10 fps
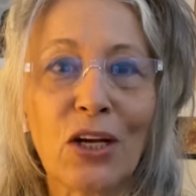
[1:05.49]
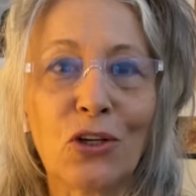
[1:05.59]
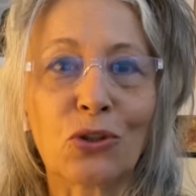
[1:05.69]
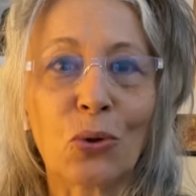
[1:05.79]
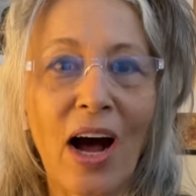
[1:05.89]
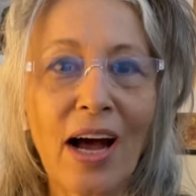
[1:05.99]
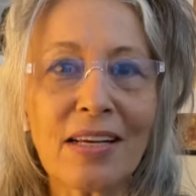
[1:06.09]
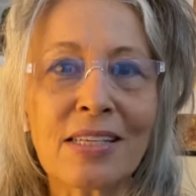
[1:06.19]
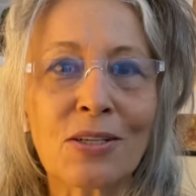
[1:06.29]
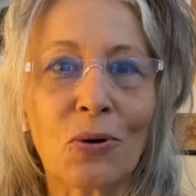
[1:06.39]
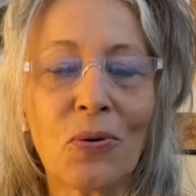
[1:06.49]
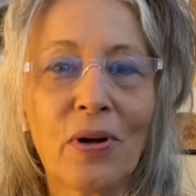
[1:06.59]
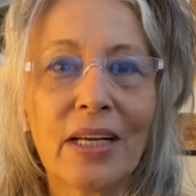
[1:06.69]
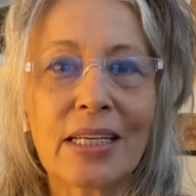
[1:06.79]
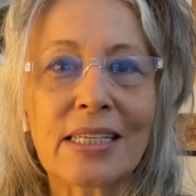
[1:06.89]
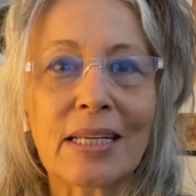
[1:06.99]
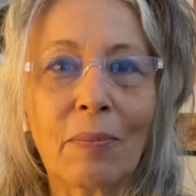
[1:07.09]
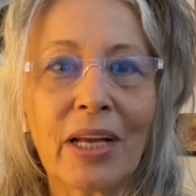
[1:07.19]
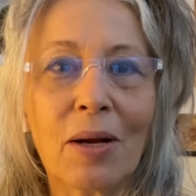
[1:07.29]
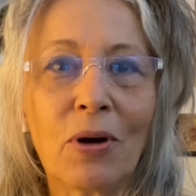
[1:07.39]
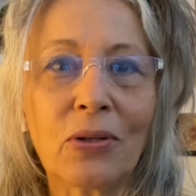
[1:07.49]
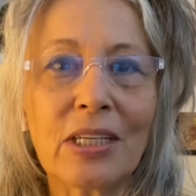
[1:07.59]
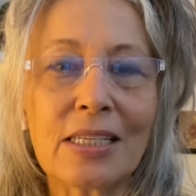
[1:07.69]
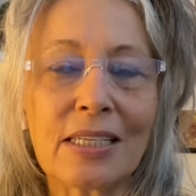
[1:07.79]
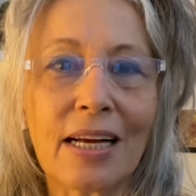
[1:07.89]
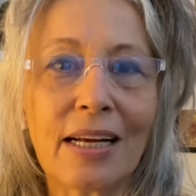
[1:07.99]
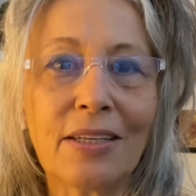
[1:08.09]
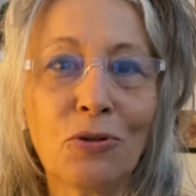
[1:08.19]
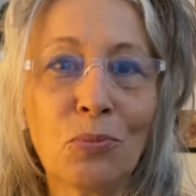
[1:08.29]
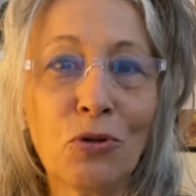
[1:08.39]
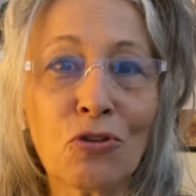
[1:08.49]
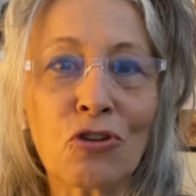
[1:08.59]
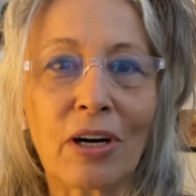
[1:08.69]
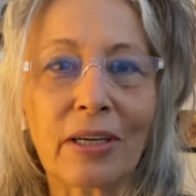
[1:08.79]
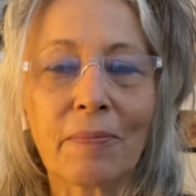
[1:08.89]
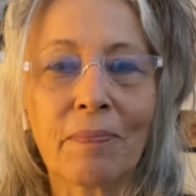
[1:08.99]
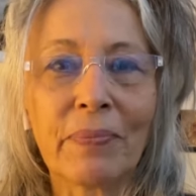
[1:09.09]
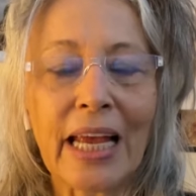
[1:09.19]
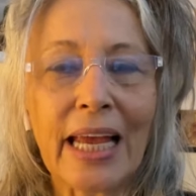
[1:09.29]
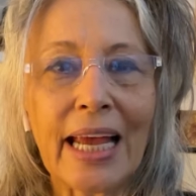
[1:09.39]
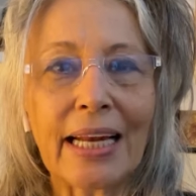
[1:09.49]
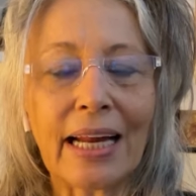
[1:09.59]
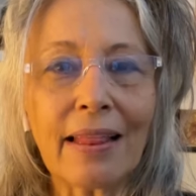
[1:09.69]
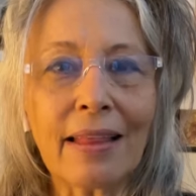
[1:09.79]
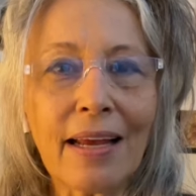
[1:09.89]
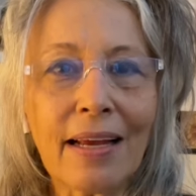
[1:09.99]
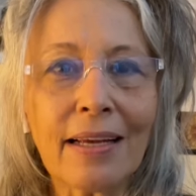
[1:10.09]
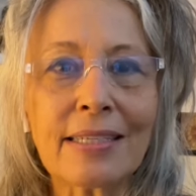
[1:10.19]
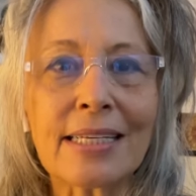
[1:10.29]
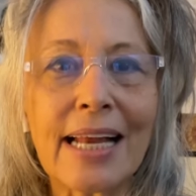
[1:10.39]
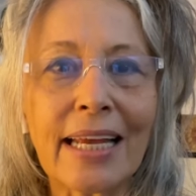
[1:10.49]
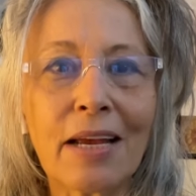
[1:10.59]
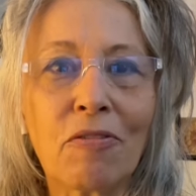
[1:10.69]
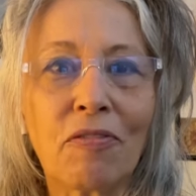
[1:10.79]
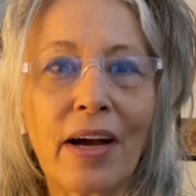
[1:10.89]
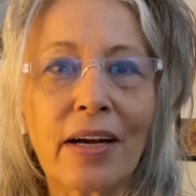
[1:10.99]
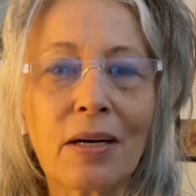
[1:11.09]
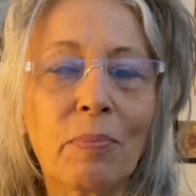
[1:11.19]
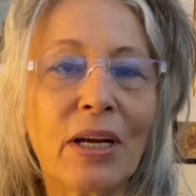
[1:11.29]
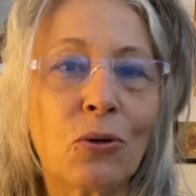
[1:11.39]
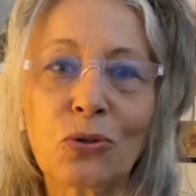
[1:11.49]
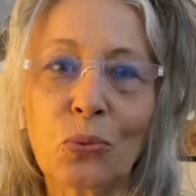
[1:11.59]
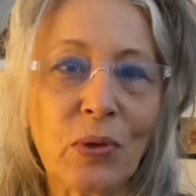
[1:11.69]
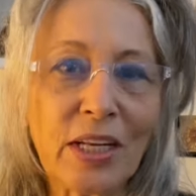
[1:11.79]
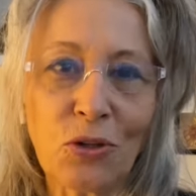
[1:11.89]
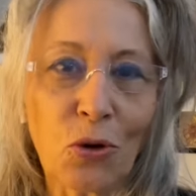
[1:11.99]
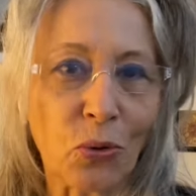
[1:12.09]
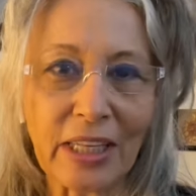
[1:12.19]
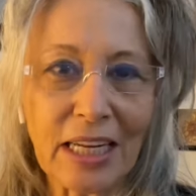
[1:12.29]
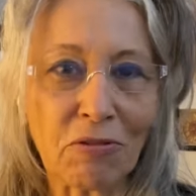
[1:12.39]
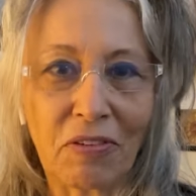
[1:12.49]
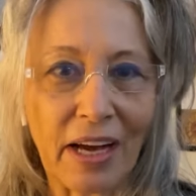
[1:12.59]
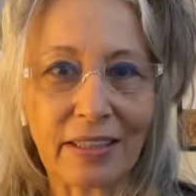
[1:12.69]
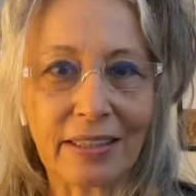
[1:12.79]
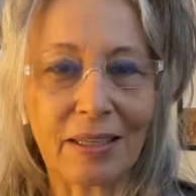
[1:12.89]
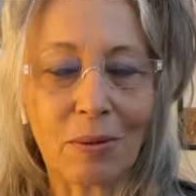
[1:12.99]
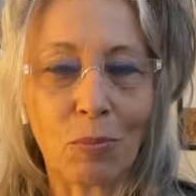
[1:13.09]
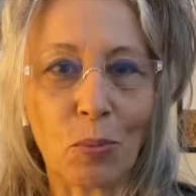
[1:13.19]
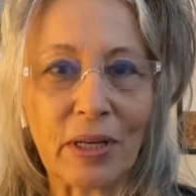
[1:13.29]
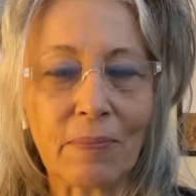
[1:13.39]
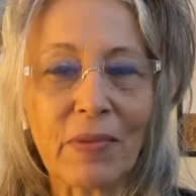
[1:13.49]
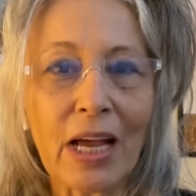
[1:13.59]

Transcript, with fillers: So I saw something about this uh, new moon chart and I think it's lacking fire because we don't need fire at the moment.